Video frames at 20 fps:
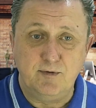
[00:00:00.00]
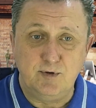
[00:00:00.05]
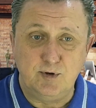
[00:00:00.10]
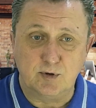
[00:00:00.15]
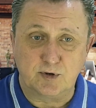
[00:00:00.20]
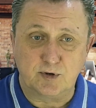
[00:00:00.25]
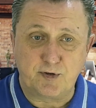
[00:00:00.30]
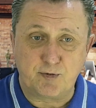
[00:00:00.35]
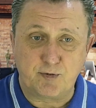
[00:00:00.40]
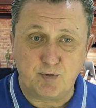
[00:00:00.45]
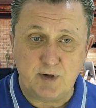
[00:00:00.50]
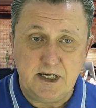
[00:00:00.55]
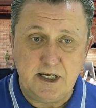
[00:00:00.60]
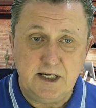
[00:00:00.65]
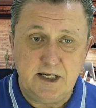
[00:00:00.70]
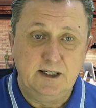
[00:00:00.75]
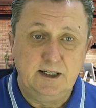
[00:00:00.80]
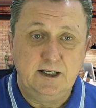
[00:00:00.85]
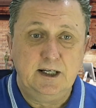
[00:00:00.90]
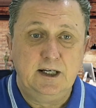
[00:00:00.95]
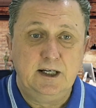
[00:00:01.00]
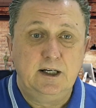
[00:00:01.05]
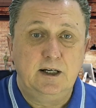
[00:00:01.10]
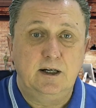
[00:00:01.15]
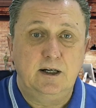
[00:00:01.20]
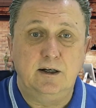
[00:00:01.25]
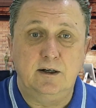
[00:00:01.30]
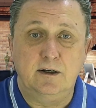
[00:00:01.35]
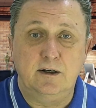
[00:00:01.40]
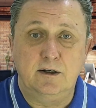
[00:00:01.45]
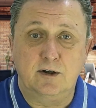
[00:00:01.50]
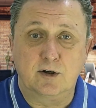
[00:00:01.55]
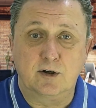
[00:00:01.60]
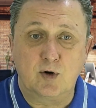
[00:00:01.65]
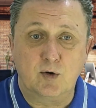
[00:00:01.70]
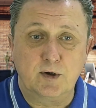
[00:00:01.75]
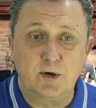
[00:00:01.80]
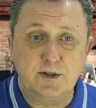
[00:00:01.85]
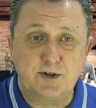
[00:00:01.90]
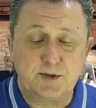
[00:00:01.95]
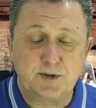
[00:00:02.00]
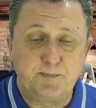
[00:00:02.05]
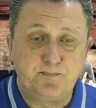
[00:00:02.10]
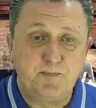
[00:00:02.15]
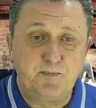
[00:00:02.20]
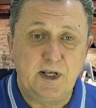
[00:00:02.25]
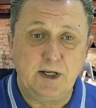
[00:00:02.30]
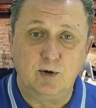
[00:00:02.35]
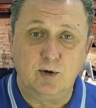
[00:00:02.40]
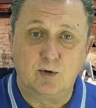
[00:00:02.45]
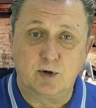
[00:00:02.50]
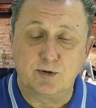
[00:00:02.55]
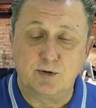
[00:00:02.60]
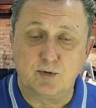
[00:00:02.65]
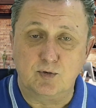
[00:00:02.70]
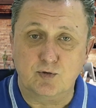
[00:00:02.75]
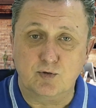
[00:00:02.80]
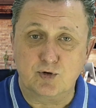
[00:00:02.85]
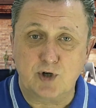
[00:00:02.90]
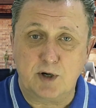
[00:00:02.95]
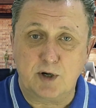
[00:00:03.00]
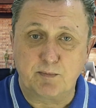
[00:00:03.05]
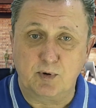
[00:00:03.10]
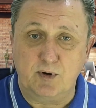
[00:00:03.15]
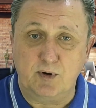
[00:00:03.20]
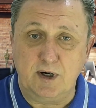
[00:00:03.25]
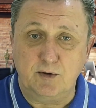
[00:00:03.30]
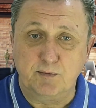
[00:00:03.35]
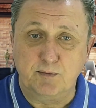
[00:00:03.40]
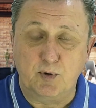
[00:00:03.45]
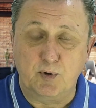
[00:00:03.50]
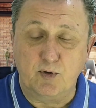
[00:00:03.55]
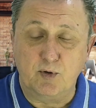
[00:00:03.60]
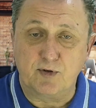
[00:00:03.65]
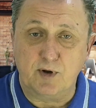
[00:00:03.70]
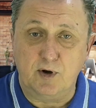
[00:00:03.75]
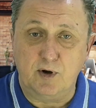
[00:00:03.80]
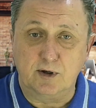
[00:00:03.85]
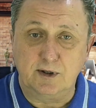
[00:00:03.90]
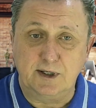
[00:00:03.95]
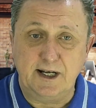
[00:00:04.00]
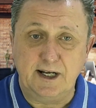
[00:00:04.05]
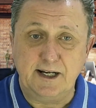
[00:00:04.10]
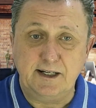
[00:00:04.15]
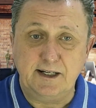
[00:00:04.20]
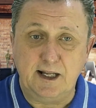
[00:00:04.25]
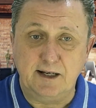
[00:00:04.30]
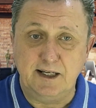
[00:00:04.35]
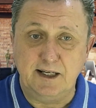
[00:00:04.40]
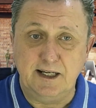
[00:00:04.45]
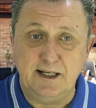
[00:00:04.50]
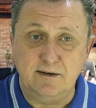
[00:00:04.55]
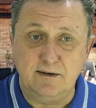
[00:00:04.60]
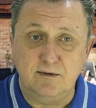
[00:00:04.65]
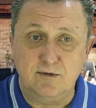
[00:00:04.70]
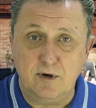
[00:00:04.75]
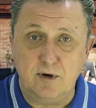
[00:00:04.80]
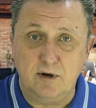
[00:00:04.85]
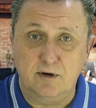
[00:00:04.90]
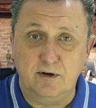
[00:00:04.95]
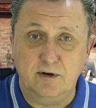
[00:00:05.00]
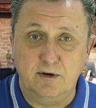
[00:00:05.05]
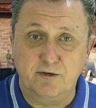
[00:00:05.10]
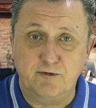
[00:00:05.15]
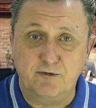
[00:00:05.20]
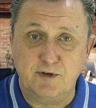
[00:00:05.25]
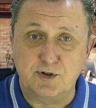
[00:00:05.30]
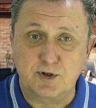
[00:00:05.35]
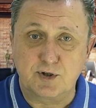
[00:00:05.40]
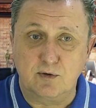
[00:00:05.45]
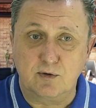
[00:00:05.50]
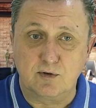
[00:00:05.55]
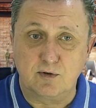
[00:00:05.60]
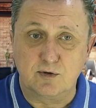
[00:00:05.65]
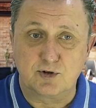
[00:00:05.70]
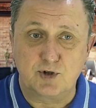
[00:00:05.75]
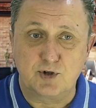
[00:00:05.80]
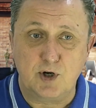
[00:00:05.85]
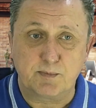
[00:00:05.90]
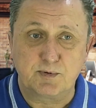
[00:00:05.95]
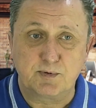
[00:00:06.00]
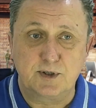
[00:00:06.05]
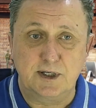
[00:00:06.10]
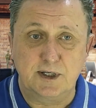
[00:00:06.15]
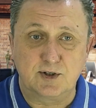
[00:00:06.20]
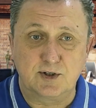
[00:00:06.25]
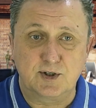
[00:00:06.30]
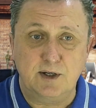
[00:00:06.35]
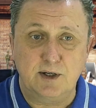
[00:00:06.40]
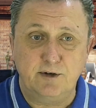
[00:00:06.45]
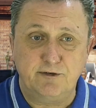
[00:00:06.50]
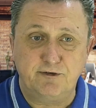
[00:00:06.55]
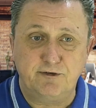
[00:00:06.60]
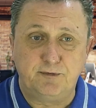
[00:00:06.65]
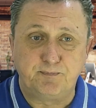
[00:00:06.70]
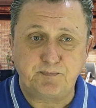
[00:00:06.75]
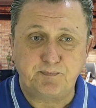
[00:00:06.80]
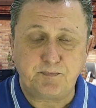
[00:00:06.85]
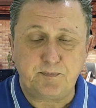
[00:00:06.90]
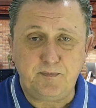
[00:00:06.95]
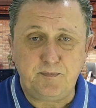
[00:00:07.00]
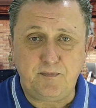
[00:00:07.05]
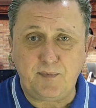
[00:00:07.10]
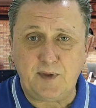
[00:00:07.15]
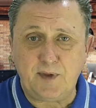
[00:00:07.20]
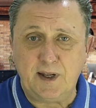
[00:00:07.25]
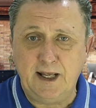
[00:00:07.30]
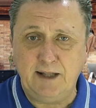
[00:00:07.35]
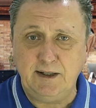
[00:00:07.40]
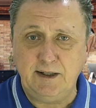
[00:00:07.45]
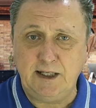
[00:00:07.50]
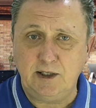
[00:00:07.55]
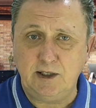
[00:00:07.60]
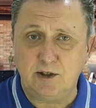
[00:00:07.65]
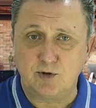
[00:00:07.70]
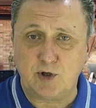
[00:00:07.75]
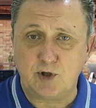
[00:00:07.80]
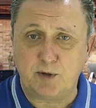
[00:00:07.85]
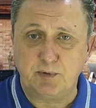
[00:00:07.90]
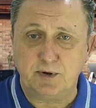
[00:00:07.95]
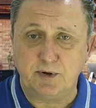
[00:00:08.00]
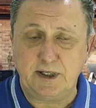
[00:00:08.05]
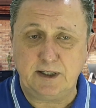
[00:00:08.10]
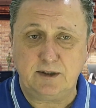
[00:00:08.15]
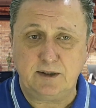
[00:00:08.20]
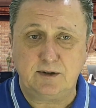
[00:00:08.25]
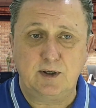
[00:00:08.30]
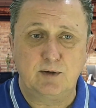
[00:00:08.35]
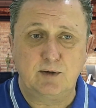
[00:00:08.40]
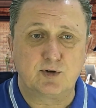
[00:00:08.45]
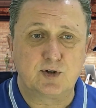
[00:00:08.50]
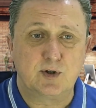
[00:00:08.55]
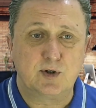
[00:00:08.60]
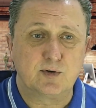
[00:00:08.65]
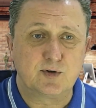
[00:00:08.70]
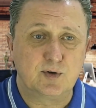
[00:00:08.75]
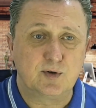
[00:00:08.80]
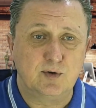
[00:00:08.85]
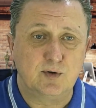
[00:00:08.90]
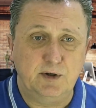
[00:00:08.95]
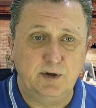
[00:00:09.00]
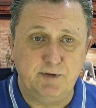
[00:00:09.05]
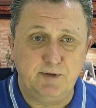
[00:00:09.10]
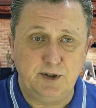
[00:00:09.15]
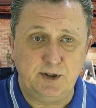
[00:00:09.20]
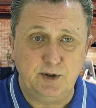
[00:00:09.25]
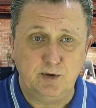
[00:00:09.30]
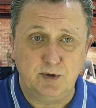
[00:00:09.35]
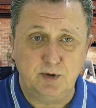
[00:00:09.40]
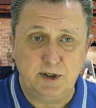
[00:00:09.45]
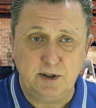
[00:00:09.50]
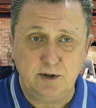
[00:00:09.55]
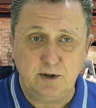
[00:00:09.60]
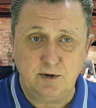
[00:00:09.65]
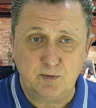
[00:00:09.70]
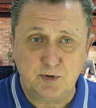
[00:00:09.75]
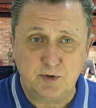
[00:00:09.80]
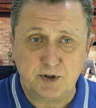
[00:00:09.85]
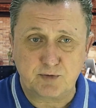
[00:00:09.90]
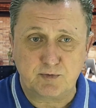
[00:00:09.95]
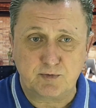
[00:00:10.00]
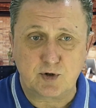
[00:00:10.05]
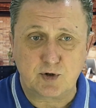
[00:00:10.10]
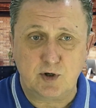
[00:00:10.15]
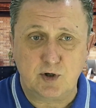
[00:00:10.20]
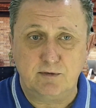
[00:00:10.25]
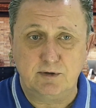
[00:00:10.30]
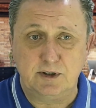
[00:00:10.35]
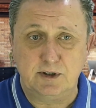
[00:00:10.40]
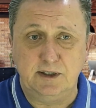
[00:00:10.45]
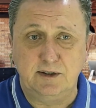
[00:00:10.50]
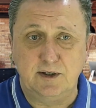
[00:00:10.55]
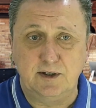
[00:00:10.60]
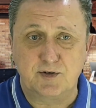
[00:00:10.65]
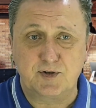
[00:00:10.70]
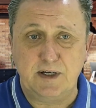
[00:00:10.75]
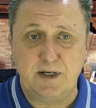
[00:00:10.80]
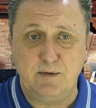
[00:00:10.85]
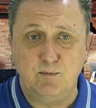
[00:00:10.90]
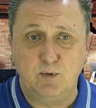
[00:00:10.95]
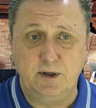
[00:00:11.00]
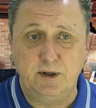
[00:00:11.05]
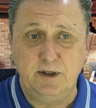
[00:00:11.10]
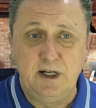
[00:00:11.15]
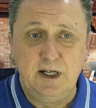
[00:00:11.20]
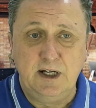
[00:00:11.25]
three coins in order to shop around both online and in physical shops itself. And then on top of that, there was also a video here which was covered in the same one,